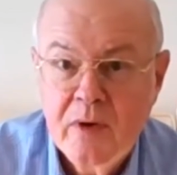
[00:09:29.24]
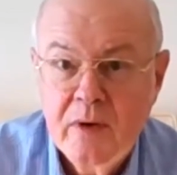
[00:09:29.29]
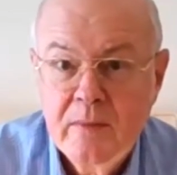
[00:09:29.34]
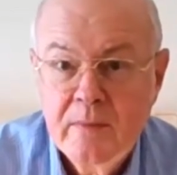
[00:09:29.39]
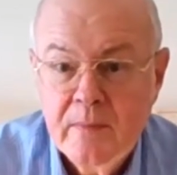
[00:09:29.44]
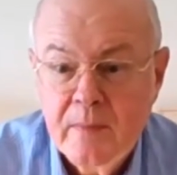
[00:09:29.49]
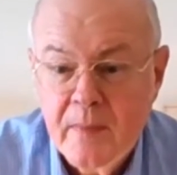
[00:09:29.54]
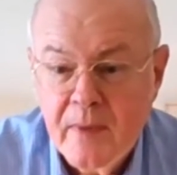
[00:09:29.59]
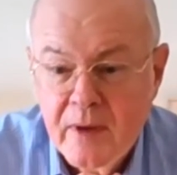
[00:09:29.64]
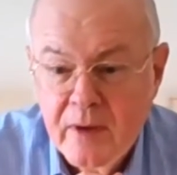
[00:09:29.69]

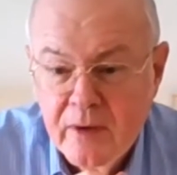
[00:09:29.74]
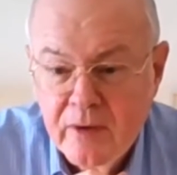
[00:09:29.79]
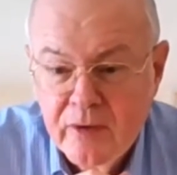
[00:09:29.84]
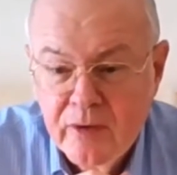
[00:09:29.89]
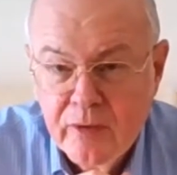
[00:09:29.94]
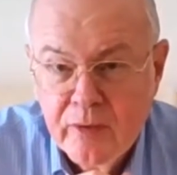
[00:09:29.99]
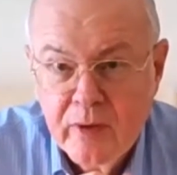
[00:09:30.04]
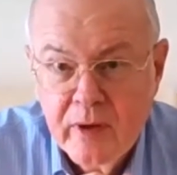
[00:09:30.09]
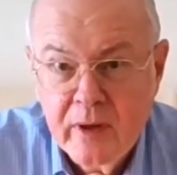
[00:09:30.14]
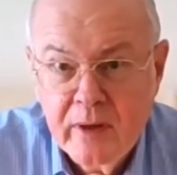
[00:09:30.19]
one,
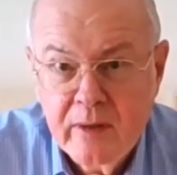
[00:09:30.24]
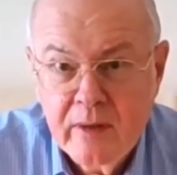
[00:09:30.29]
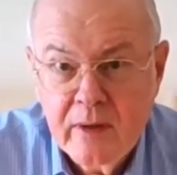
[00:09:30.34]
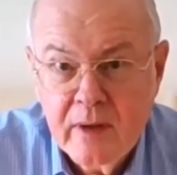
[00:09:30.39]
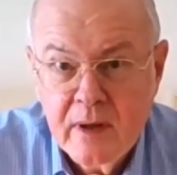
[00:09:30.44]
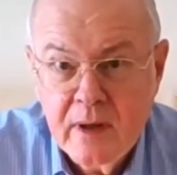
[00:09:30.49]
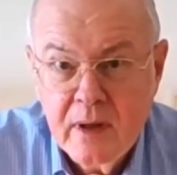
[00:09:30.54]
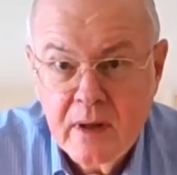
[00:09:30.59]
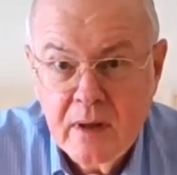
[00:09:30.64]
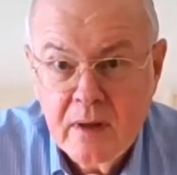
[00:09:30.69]

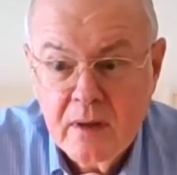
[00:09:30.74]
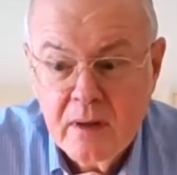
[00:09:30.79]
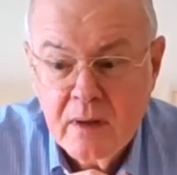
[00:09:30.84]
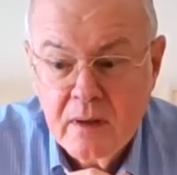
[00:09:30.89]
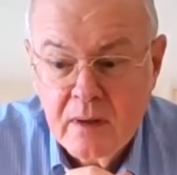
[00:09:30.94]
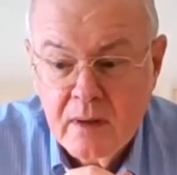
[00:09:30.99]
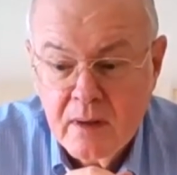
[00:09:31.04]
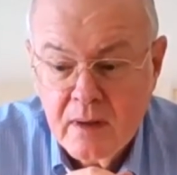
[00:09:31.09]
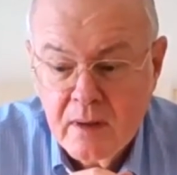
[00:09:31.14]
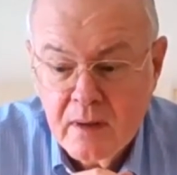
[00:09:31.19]
during the
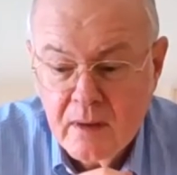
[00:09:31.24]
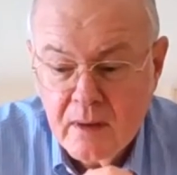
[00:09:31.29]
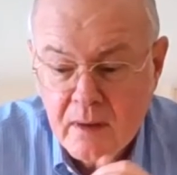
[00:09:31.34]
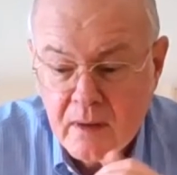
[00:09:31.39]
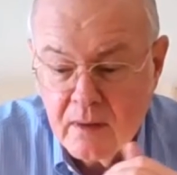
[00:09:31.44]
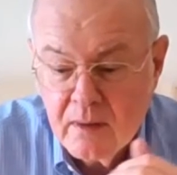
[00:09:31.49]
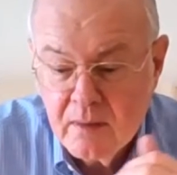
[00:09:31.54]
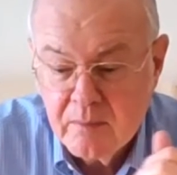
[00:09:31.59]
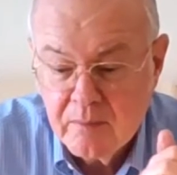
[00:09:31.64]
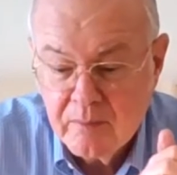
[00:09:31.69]

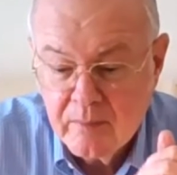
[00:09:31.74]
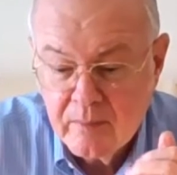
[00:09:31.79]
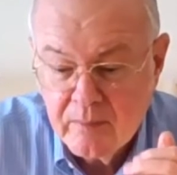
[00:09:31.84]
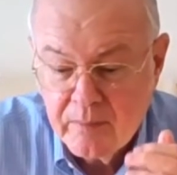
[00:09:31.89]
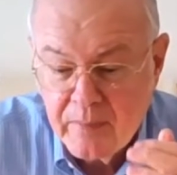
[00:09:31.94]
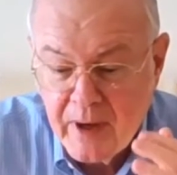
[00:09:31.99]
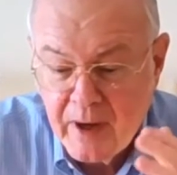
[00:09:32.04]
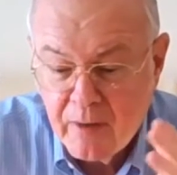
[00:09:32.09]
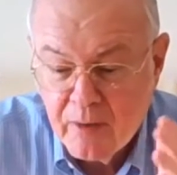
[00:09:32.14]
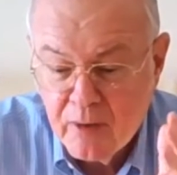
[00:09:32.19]

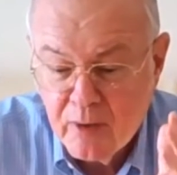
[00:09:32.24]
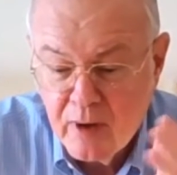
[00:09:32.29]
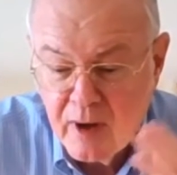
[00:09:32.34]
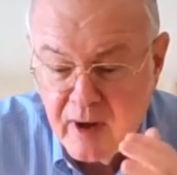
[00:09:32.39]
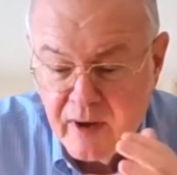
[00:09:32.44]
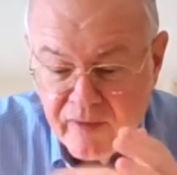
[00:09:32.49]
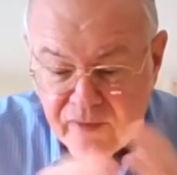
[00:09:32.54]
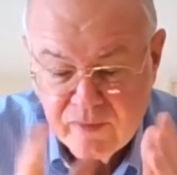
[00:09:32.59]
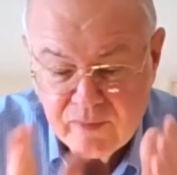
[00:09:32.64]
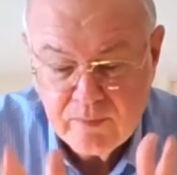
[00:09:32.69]

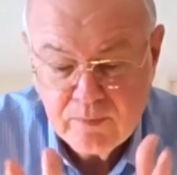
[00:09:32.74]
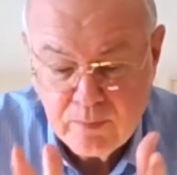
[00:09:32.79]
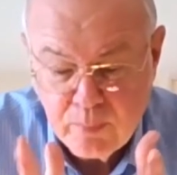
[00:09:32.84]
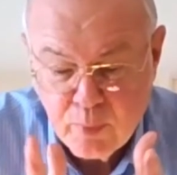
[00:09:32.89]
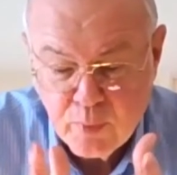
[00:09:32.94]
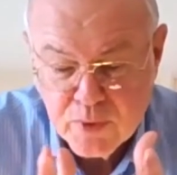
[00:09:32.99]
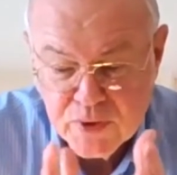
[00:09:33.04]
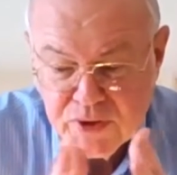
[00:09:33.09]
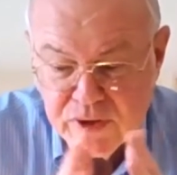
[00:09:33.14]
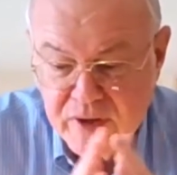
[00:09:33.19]
power off
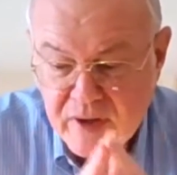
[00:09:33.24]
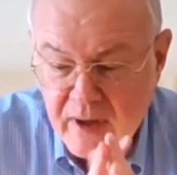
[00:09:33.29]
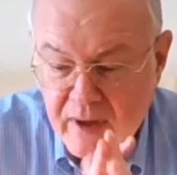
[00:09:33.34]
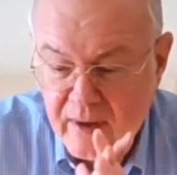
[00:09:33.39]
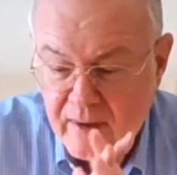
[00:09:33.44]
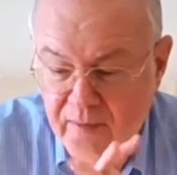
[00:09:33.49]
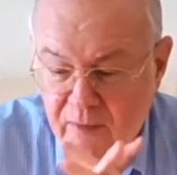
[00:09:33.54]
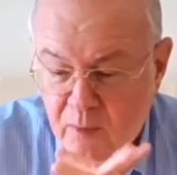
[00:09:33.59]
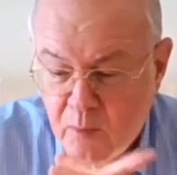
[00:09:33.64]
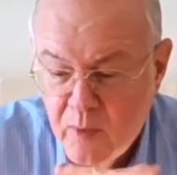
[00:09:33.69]

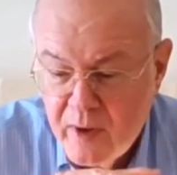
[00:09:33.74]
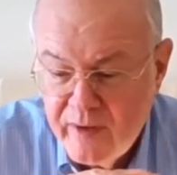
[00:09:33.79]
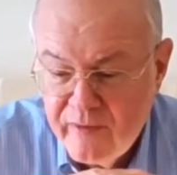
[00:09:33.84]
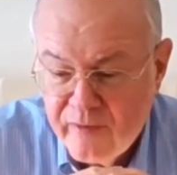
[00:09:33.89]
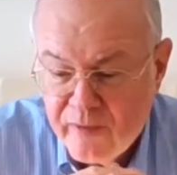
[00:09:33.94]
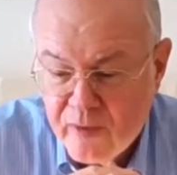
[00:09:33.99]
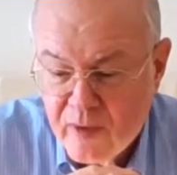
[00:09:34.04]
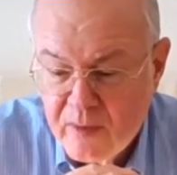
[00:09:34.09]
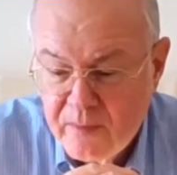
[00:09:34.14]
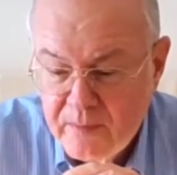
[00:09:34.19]
portion of the
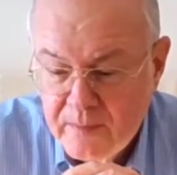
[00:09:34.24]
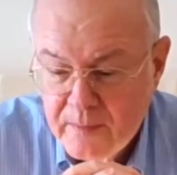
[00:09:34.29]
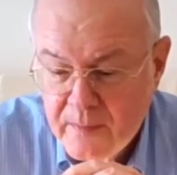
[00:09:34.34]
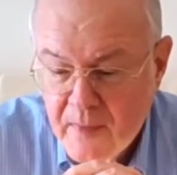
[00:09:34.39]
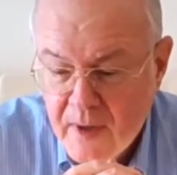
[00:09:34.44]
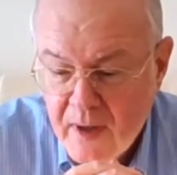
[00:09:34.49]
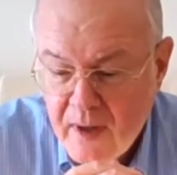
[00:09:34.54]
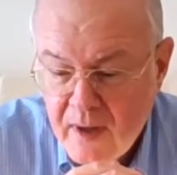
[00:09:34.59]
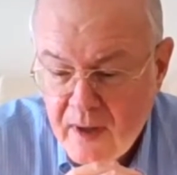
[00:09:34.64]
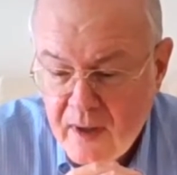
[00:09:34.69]
waveform,
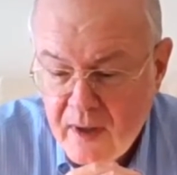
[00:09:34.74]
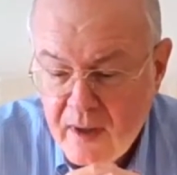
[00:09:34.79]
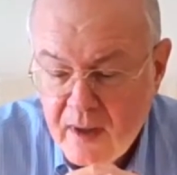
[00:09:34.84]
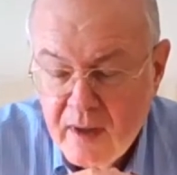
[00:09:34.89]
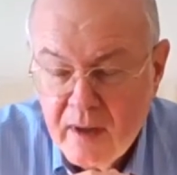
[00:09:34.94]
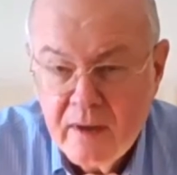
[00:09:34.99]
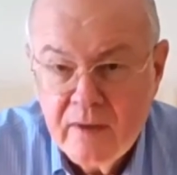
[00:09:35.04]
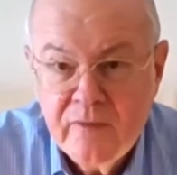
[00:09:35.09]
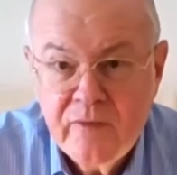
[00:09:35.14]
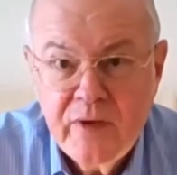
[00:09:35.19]

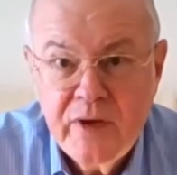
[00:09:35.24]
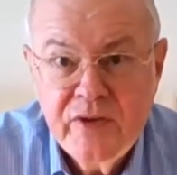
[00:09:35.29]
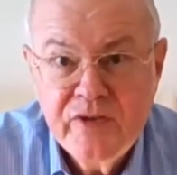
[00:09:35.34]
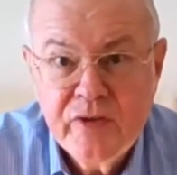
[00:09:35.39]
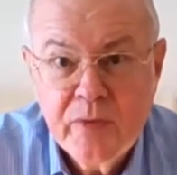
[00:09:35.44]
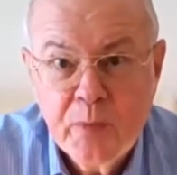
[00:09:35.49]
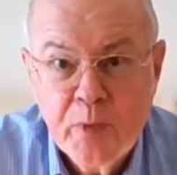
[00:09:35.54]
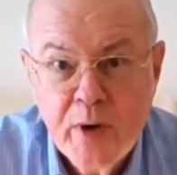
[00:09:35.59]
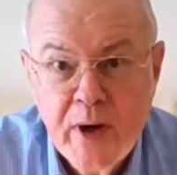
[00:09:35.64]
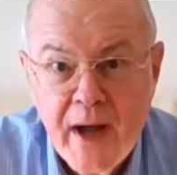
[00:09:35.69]
feed
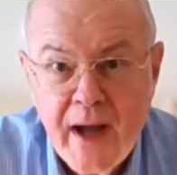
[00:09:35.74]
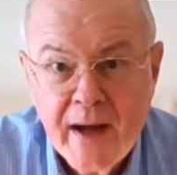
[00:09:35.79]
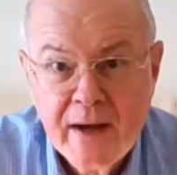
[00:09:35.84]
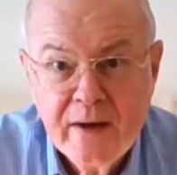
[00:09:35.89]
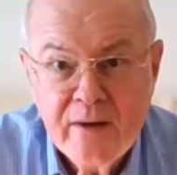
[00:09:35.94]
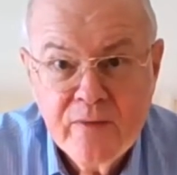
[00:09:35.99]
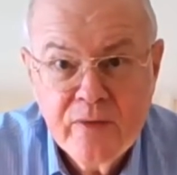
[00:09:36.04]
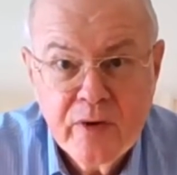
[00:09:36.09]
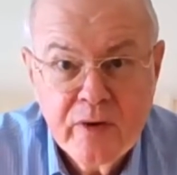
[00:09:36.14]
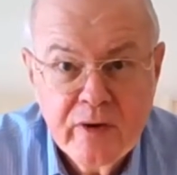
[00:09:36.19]
some
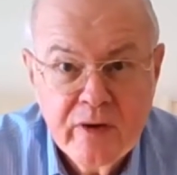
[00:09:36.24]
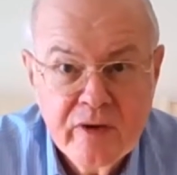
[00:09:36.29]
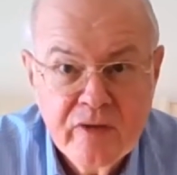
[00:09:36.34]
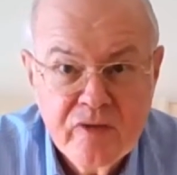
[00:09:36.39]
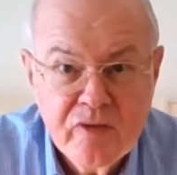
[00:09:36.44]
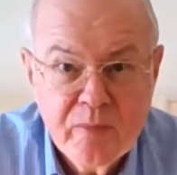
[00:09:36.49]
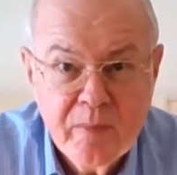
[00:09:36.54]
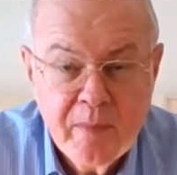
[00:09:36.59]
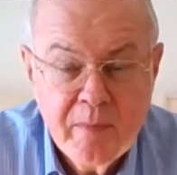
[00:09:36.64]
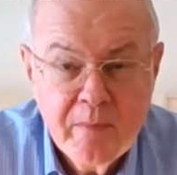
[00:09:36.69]
reactive
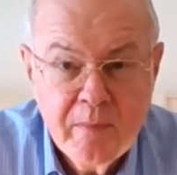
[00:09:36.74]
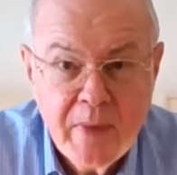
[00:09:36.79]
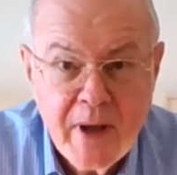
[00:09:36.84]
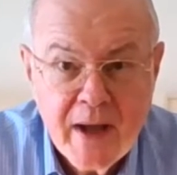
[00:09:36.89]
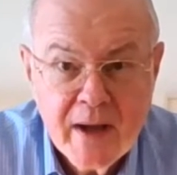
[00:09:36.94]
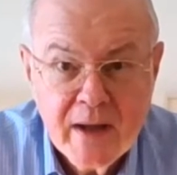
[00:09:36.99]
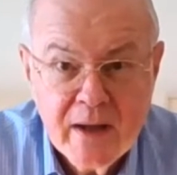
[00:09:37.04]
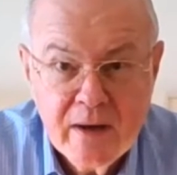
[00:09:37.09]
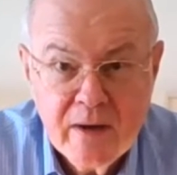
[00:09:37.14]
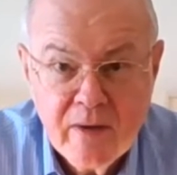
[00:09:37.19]
currents
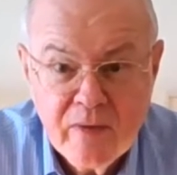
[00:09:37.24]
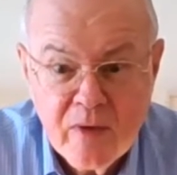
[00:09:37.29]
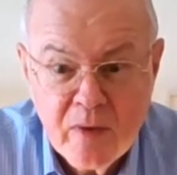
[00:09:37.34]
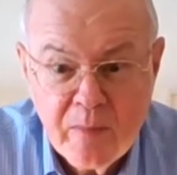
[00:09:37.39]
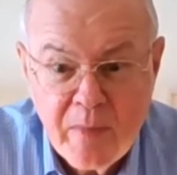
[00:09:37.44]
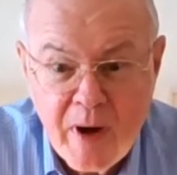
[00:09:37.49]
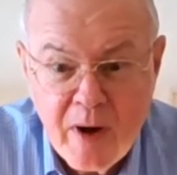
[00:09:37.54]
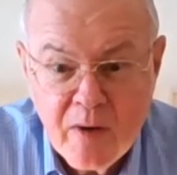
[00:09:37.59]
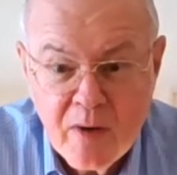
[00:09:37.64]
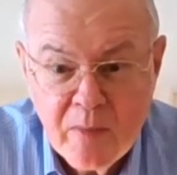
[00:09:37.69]
back into
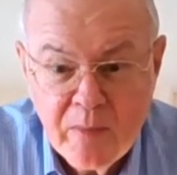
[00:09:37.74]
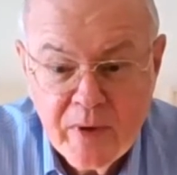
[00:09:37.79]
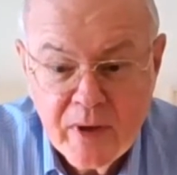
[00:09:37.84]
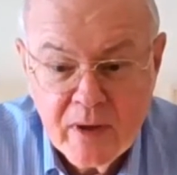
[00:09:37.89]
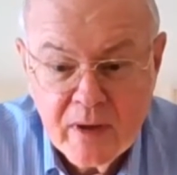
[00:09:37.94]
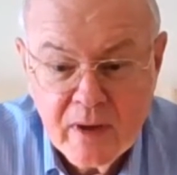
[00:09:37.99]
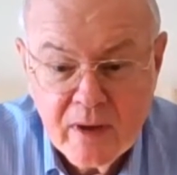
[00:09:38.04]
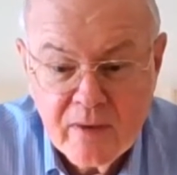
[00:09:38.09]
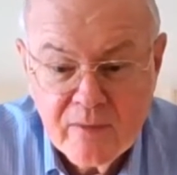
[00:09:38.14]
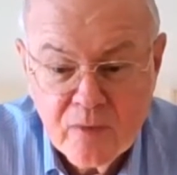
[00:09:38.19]
their power
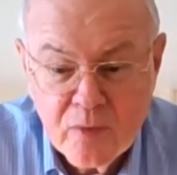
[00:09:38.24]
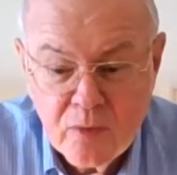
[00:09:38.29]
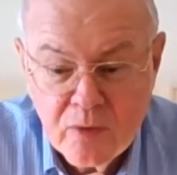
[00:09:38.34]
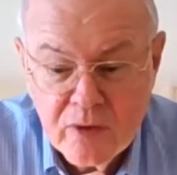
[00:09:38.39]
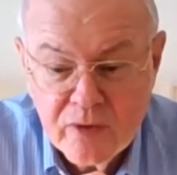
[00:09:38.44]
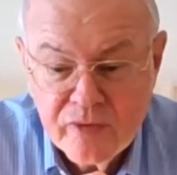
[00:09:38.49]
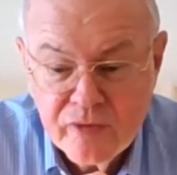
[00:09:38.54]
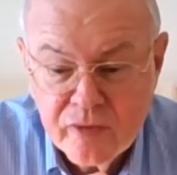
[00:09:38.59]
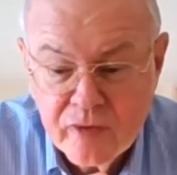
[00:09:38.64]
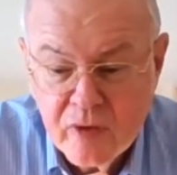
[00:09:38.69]
pin. And of
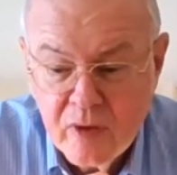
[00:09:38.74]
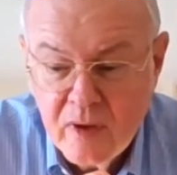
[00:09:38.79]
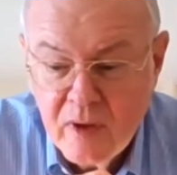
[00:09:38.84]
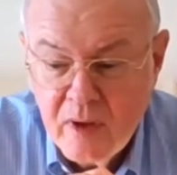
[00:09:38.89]
course,